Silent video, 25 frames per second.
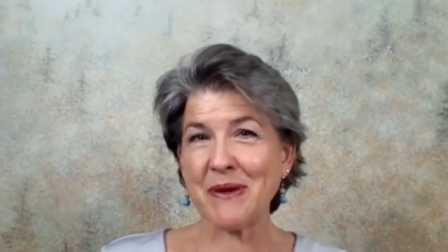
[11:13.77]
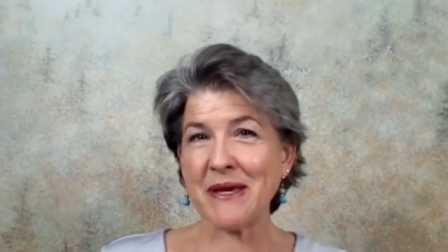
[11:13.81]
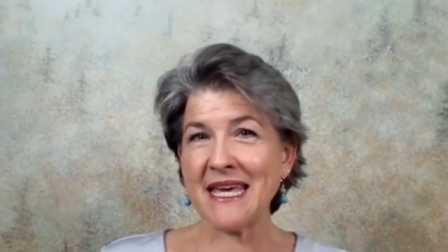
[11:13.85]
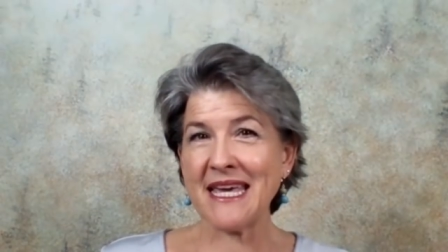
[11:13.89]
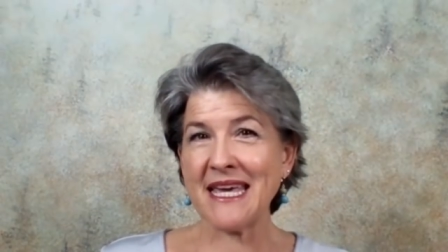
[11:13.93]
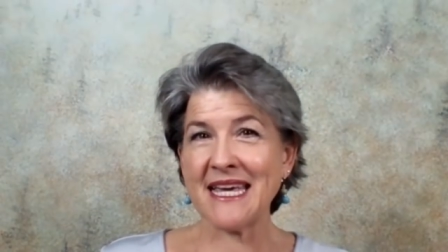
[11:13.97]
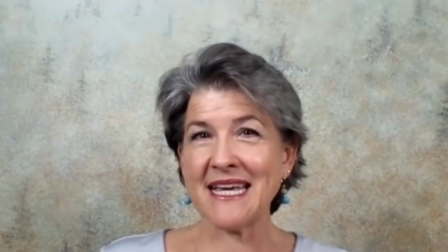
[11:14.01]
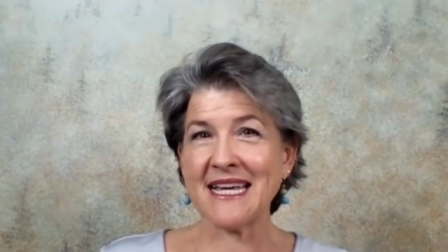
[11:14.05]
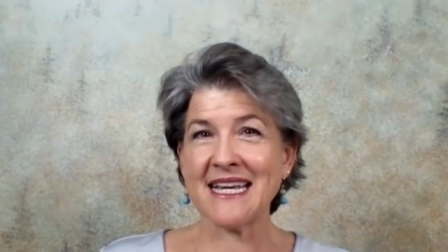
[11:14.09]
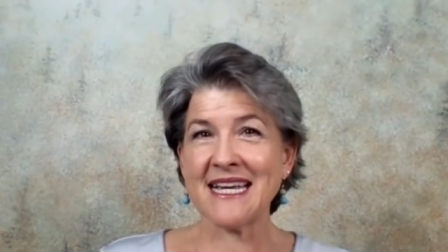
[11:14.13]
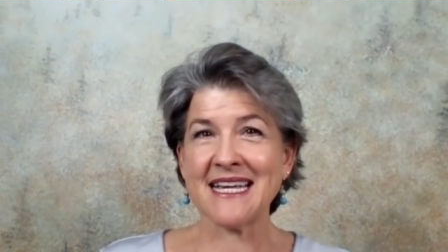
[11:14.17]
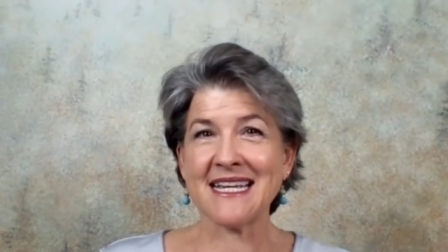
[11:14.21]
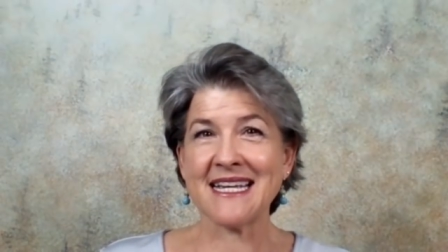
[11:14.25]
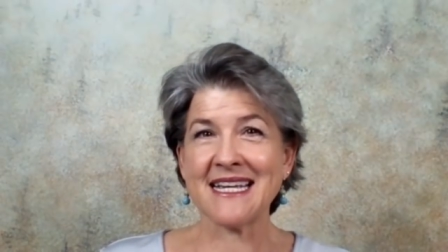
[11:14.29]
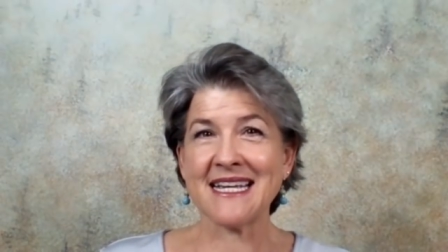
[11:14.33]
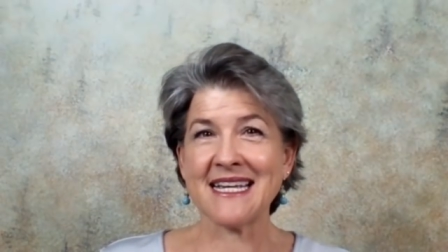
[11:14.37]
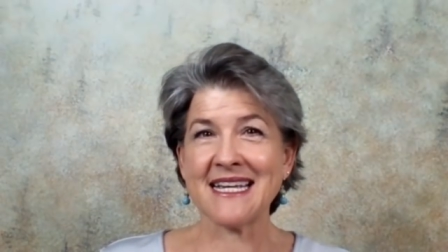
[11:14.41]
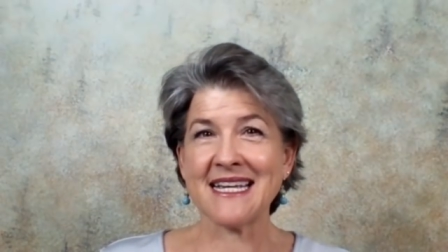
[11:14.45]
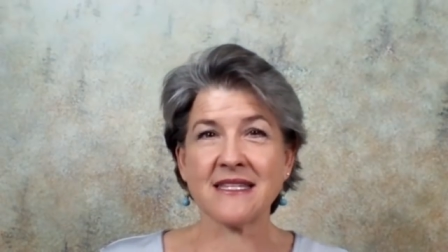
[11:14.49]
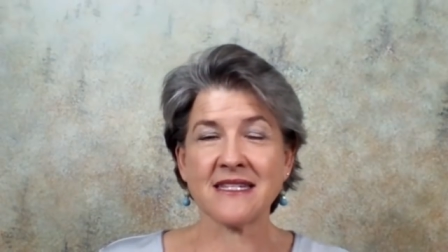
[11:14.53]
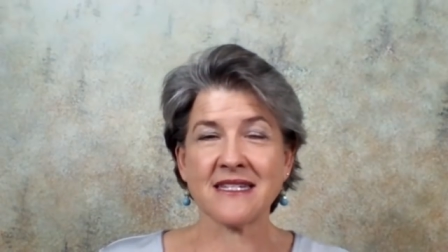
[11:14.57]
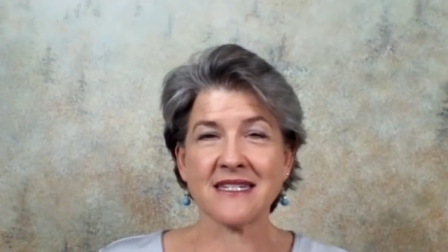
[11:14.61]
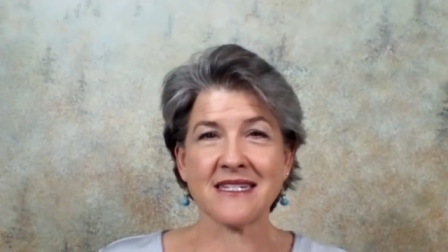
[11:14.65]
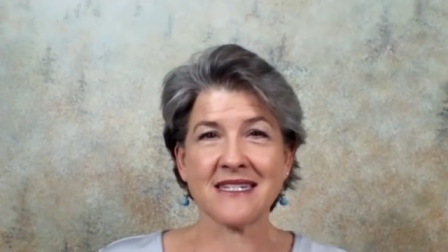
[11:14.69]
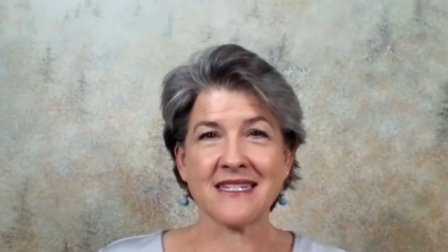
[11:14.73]

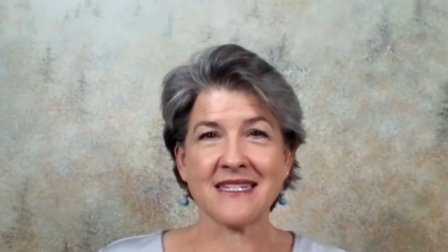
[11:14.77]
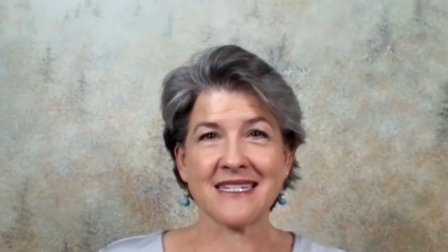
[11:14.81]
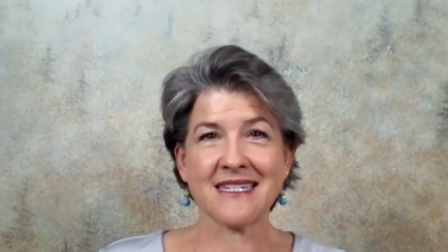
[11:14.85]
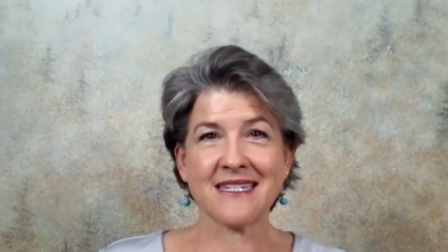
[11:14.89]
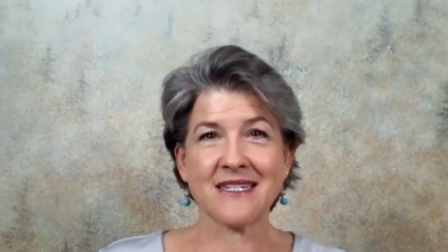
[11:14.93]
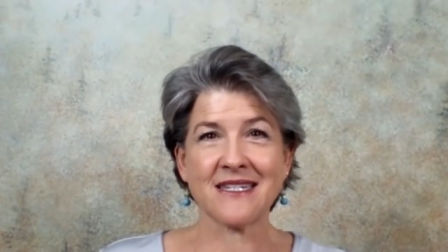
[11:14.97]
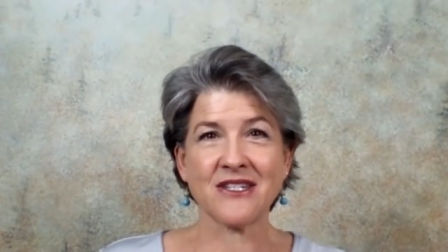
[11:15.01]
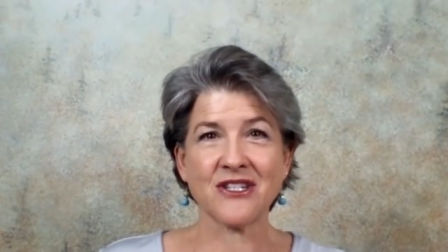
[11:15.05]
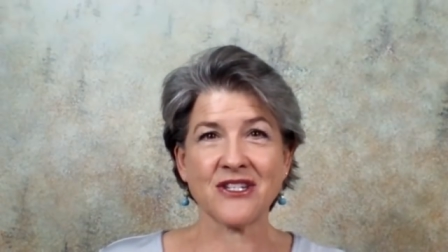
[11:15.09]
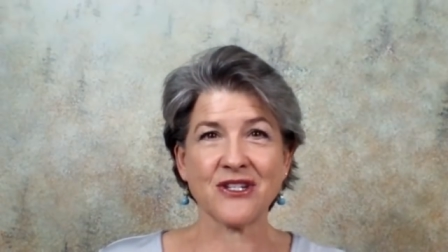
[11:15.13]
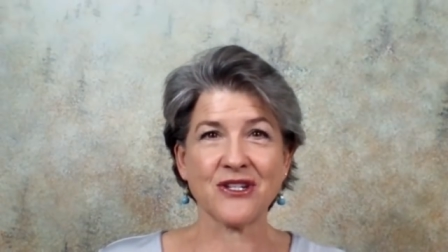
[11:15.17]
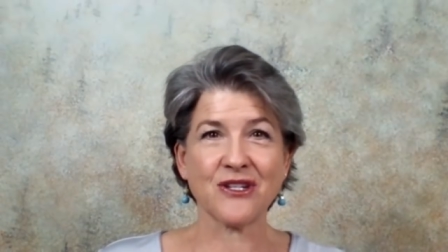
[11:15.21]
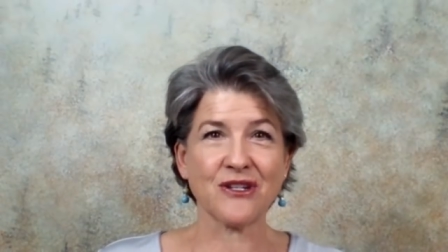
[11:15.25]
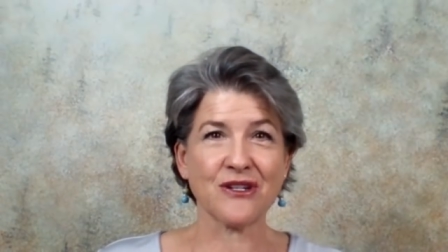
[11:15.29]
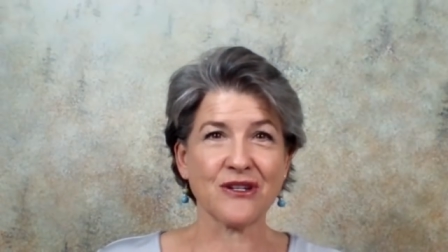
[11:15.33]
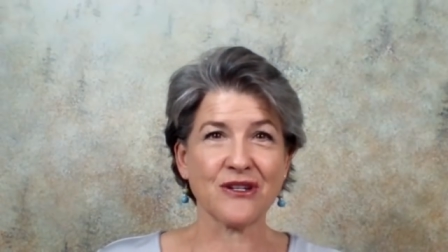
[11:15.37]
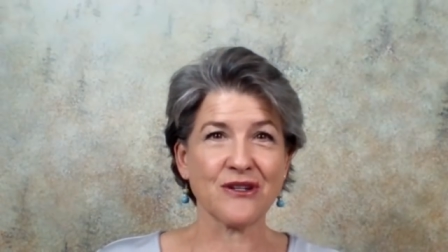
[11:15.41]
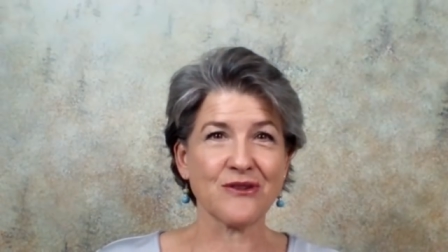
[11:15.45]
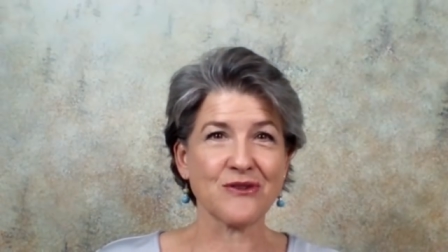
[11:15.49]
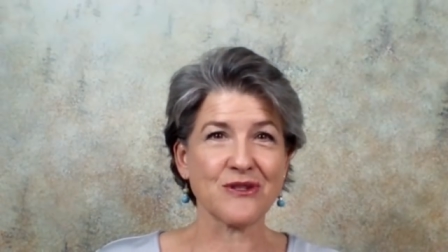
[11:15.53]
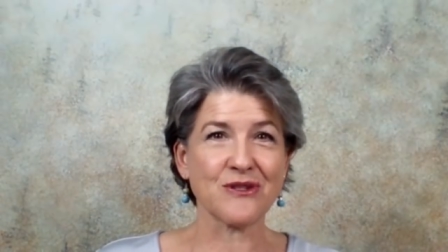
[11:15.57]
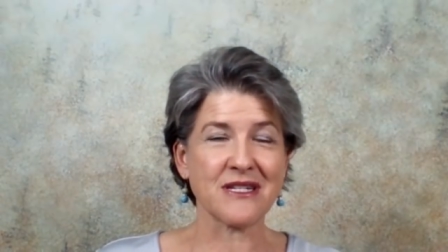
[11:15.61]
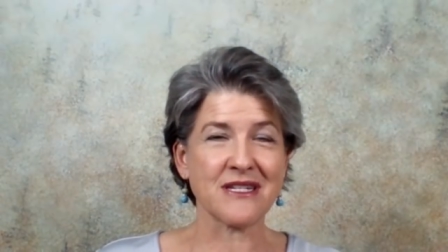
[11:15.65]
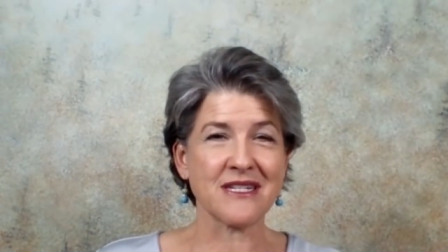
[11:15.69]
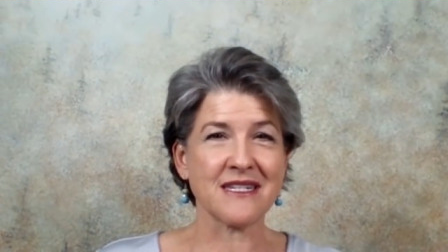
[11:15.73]
is
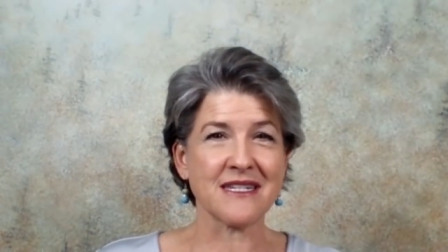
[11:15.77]
to